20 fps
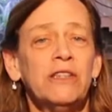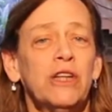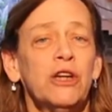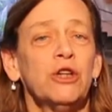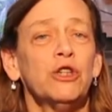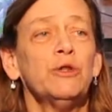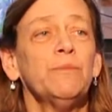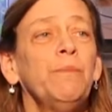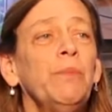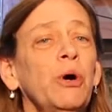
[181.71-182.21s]

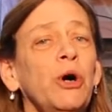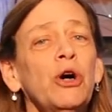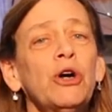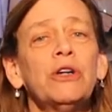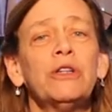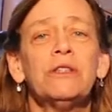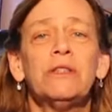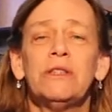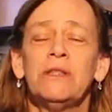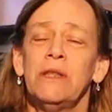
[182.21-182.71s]
there's
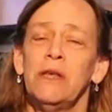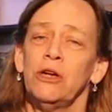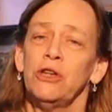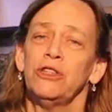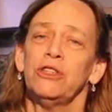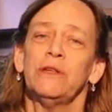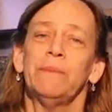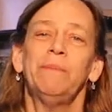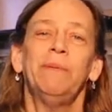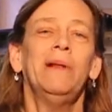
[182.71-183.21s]
books,
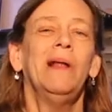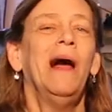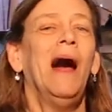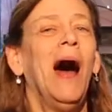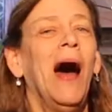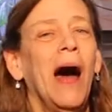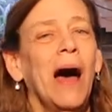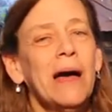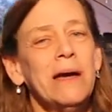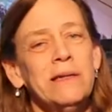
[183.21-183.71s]
there's
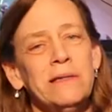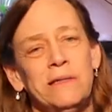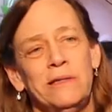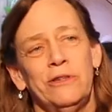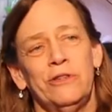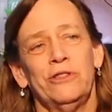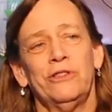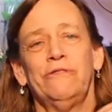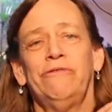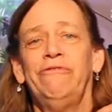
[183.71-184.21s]
supplies,
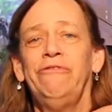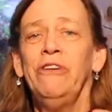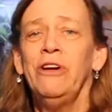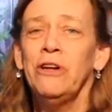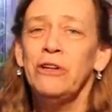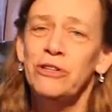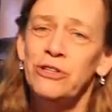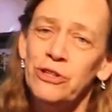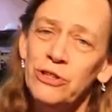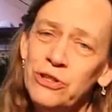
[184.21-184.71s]
there's
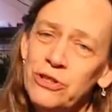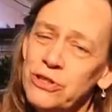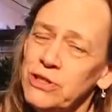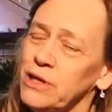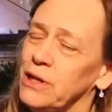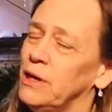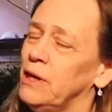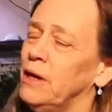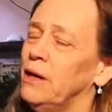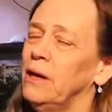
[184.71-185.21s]
filters,
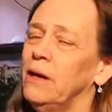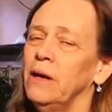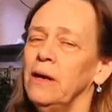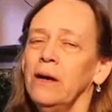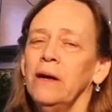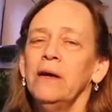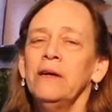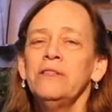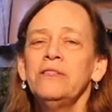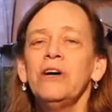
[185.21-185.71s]

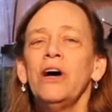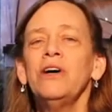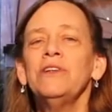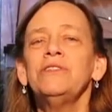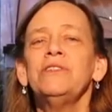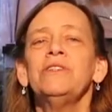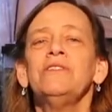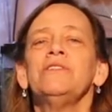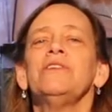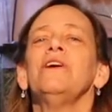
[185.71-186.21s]

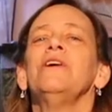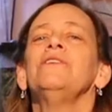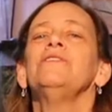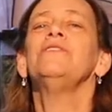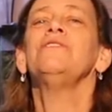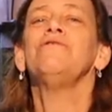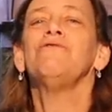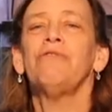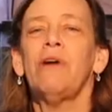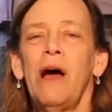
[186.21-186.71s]
tons and
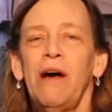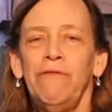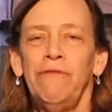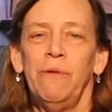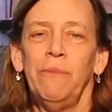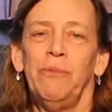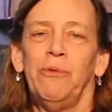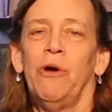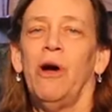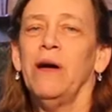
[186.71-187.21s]
tons of
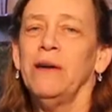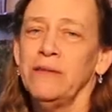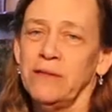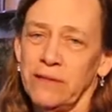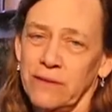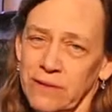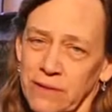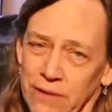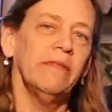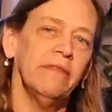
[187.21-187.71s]
raffle
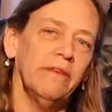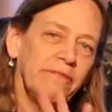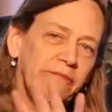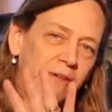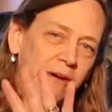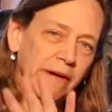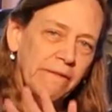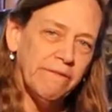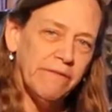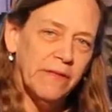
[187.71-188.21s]
prizes. The
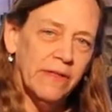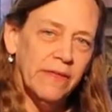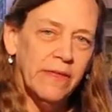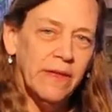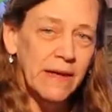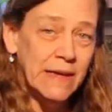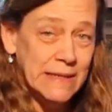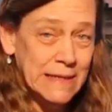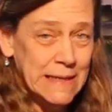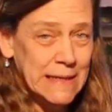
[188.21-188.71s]
fifth
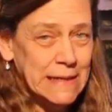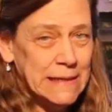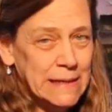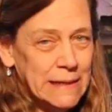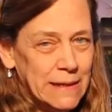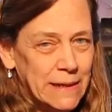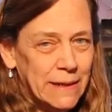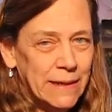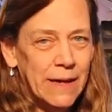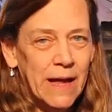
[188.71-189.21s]
is
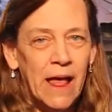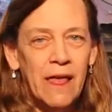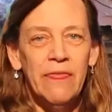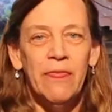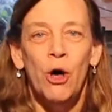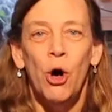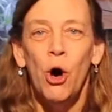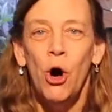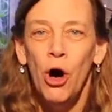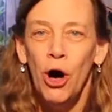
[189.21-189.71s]
easy,
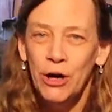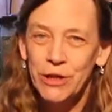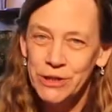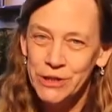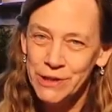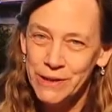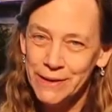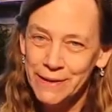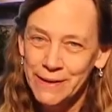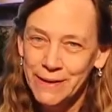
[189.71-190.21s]
the
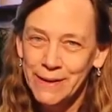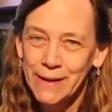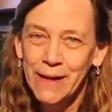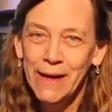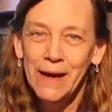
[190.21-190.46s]
auction.